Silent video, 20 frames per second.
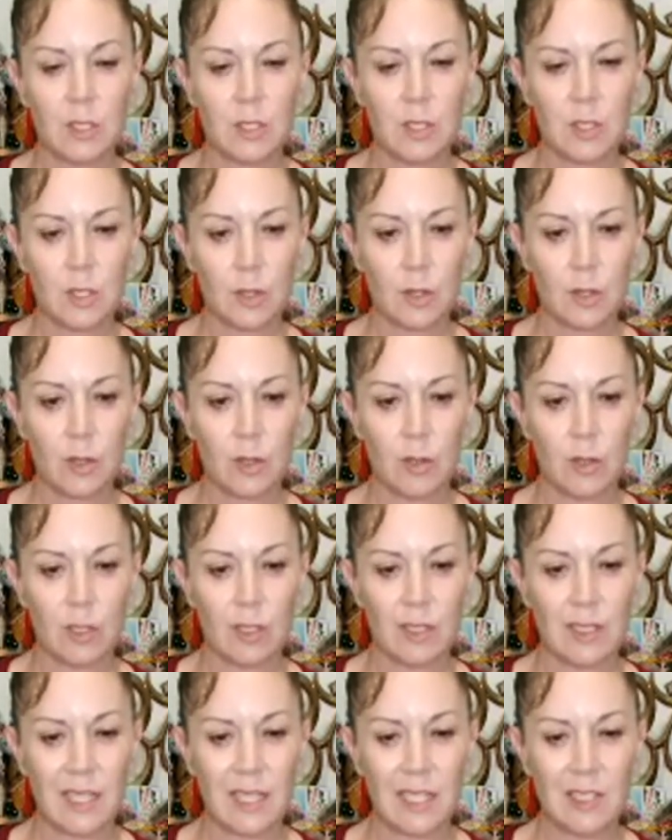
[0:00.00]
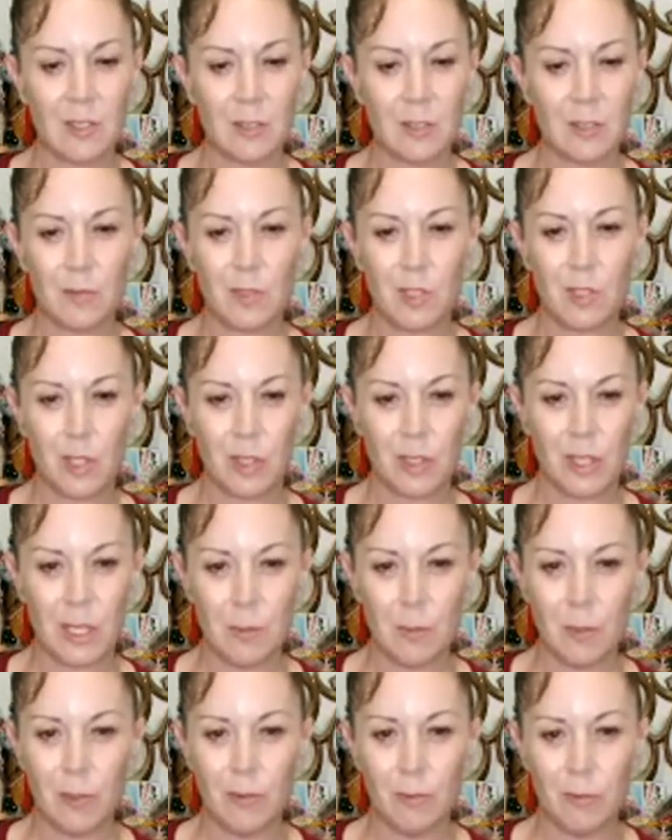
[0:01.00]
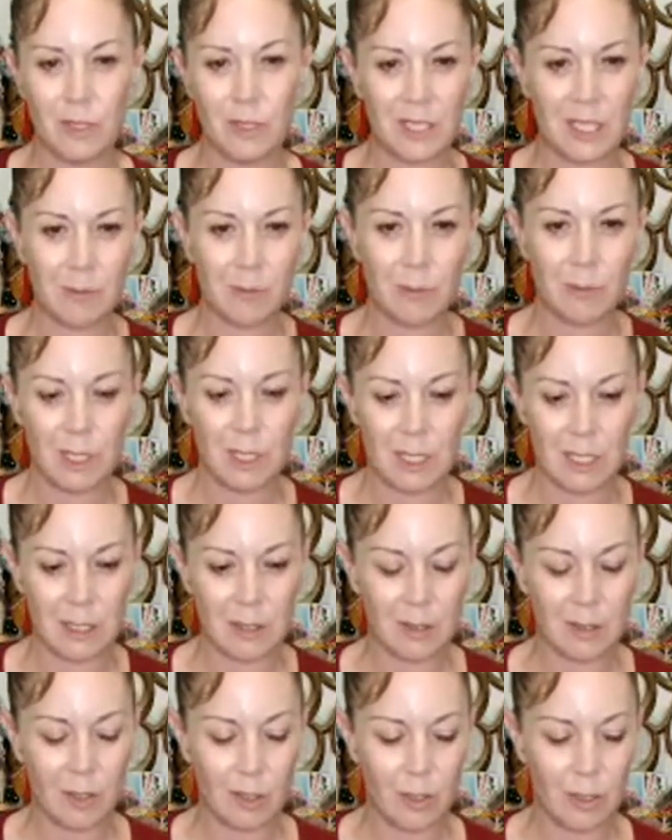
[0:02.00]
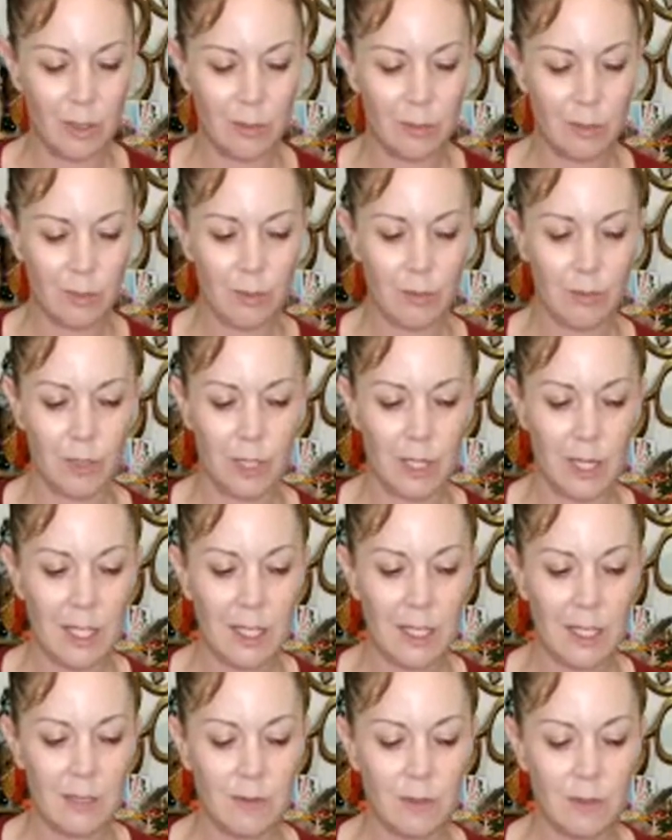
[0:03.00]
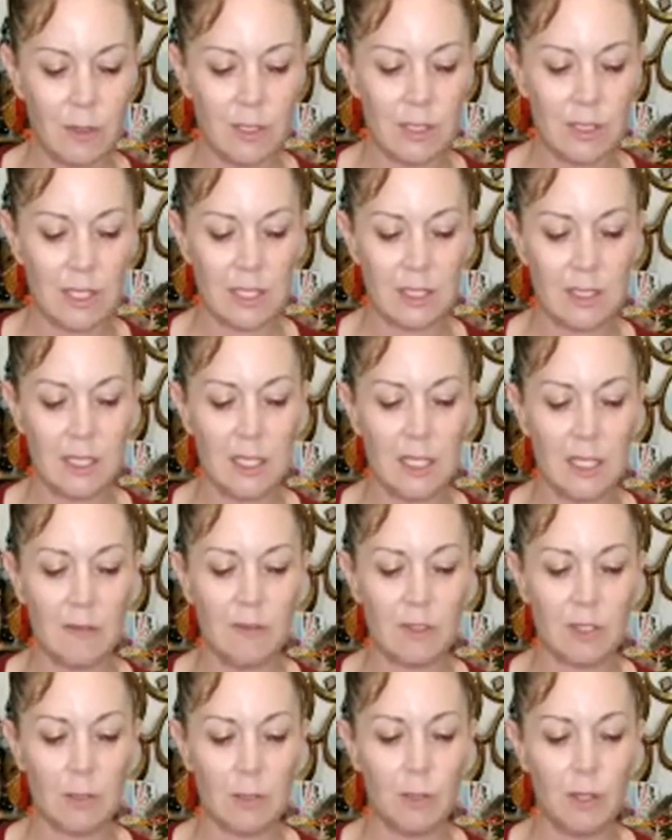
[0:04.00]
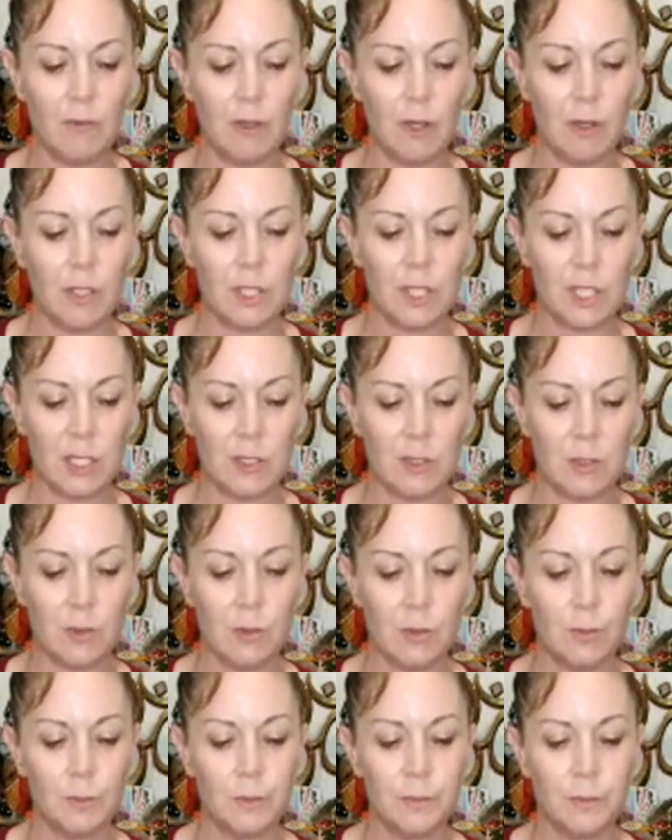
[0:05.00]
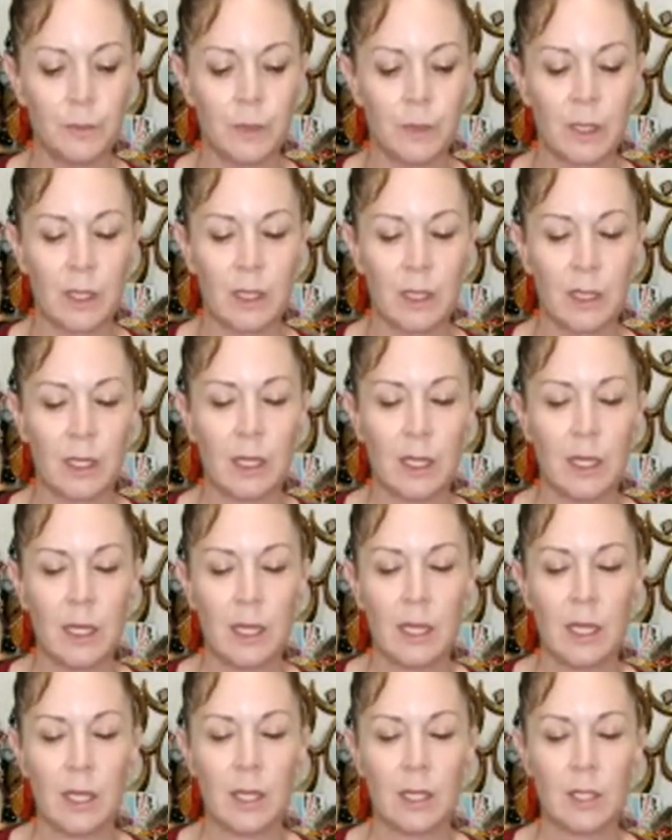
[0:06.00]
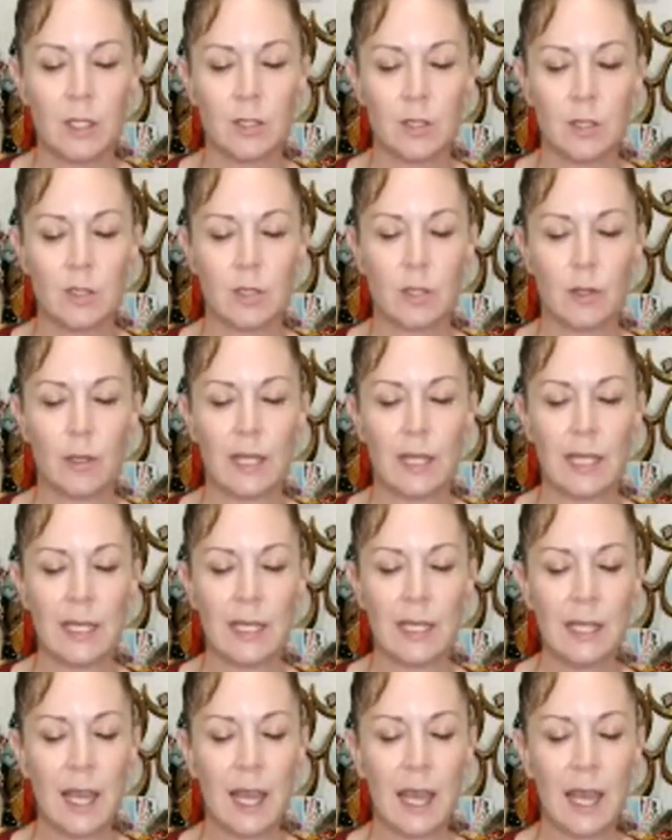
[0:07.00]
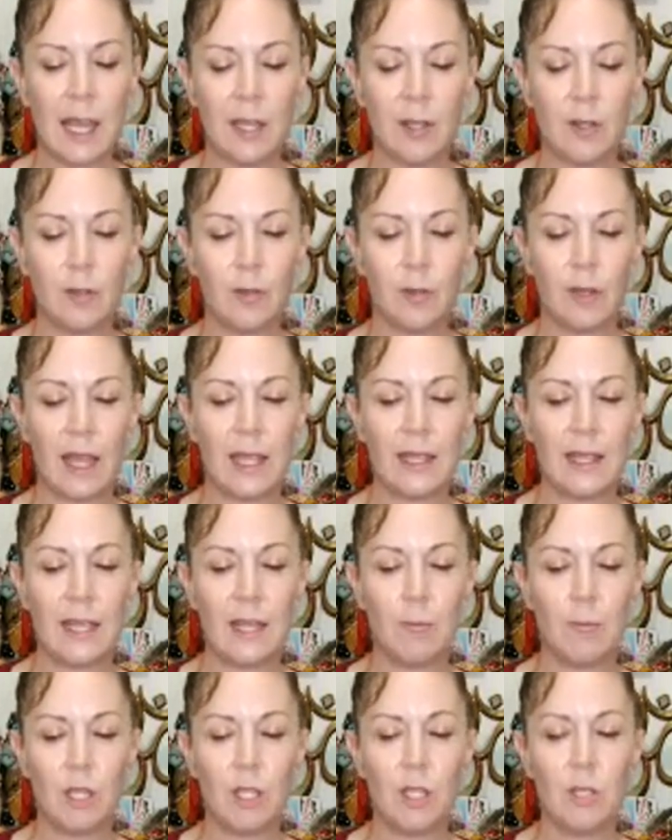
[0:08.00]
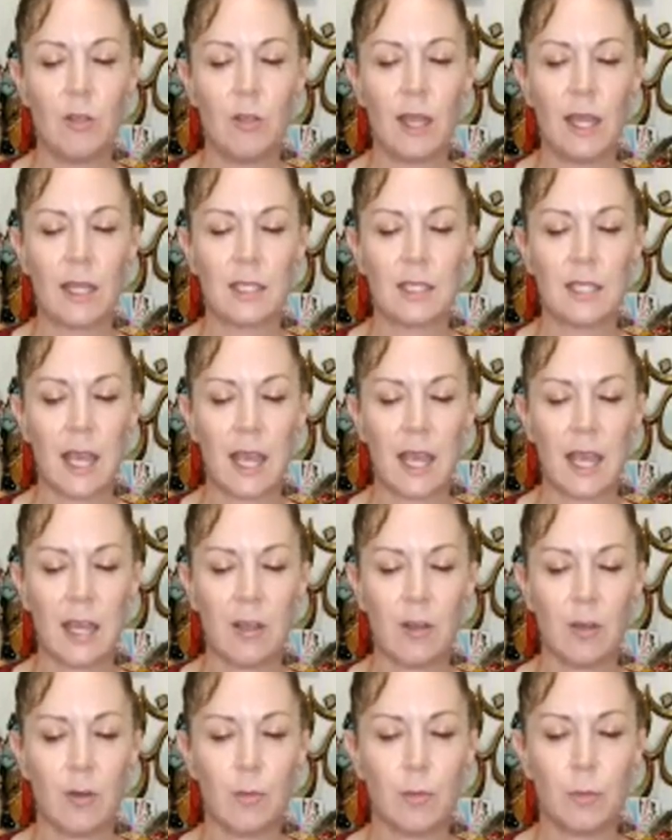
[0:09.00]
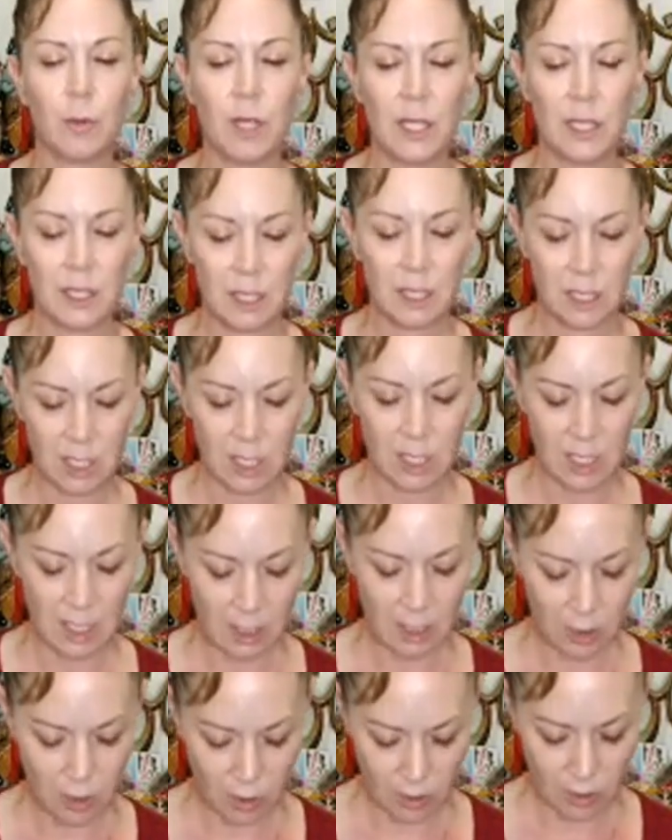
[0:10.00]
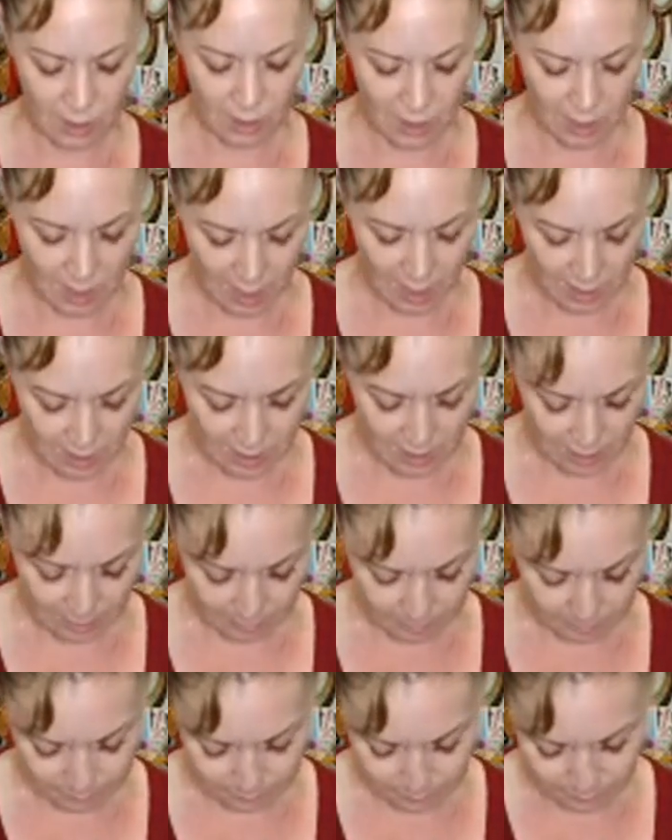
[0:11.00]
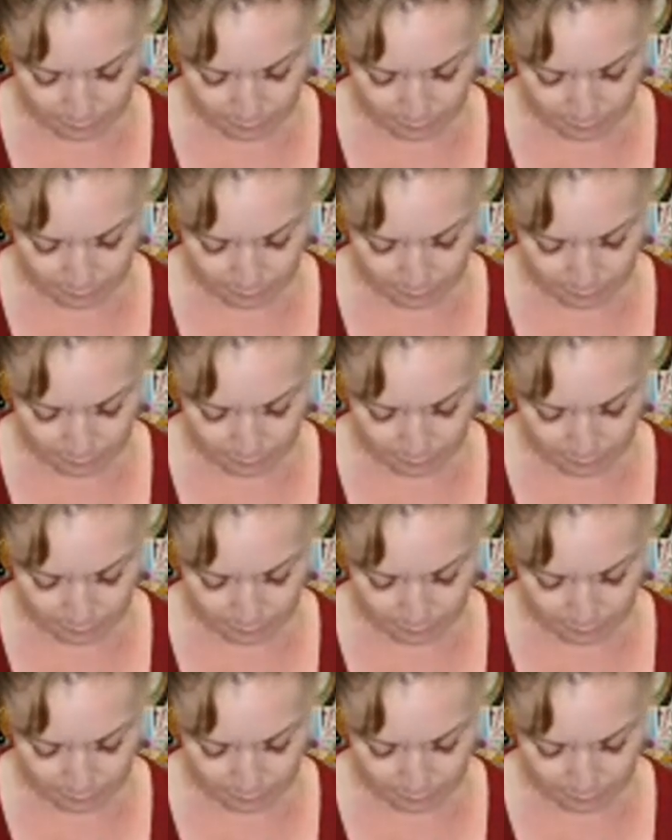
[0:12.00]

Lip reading: just so, because any sort of jerky movements can really hurt the neck. It's very sensitive. So be very gentle. So inhale, and then when you exhale, bring the chin to the chest.